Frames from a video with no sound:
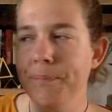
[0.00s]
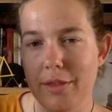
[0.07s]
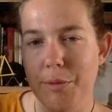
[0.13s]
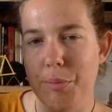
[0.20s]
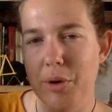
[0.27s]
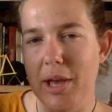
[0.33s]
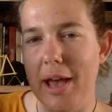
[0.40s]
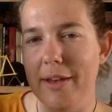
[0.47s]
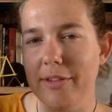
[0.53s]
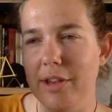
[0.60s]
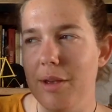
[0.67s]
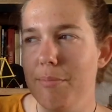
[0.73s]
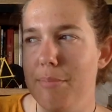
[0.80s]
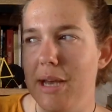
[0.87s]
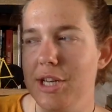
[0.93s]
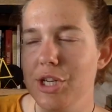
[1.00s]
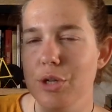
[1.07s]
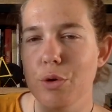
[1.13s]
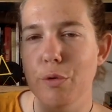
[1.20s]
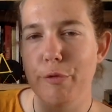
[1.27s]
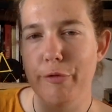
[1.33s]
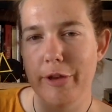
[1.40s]
The book has a
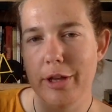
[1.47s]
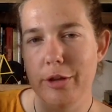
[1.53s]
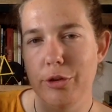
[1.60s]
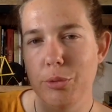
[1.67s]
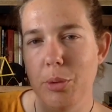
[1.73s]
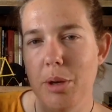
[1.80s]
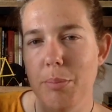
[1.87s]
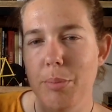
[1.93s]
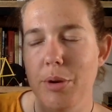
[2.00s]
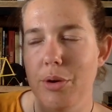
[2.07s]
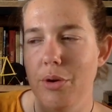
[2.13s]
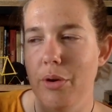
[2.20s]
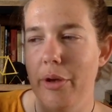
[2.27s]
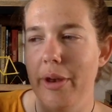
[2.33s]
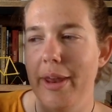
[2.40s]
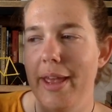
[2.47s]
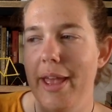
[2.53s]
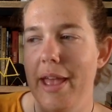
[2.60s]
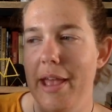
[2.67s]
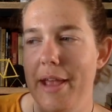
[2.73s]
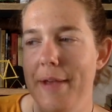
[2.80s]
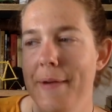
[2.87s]
magical feel to it, but not
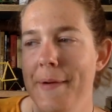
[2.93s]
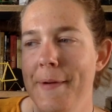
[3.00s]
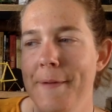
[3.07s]
a